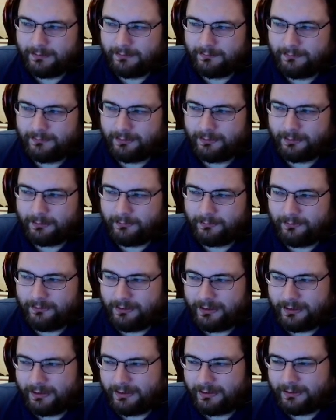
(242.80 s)
So you'll
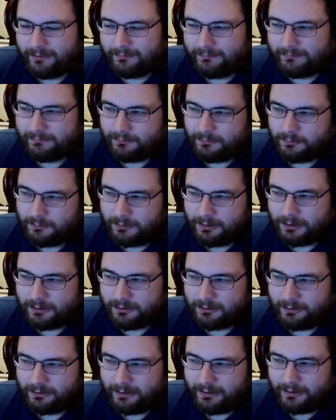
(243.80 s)
see that
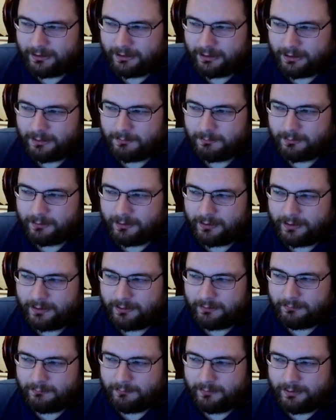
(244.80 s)
traditionally the number
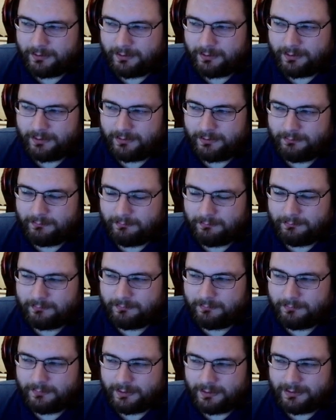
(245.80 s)
with the
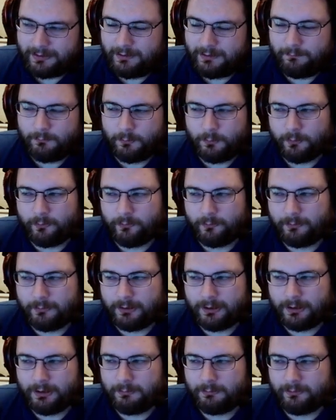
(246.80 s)
D4s with
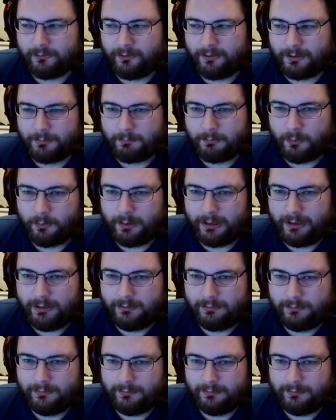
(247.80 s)
the numbers at the point,